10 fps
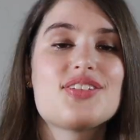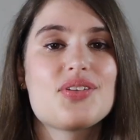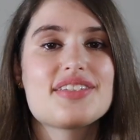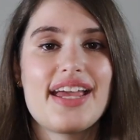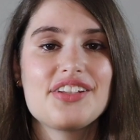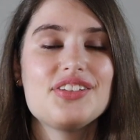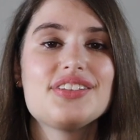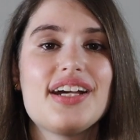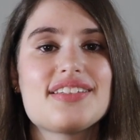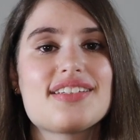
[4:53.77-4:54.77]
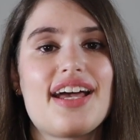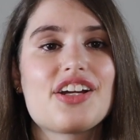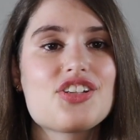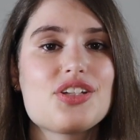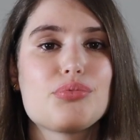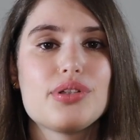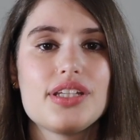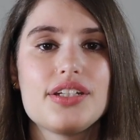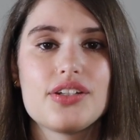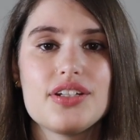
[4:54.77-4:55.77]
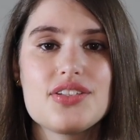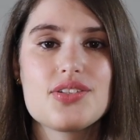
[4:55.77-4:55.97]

So this exercise is actually really good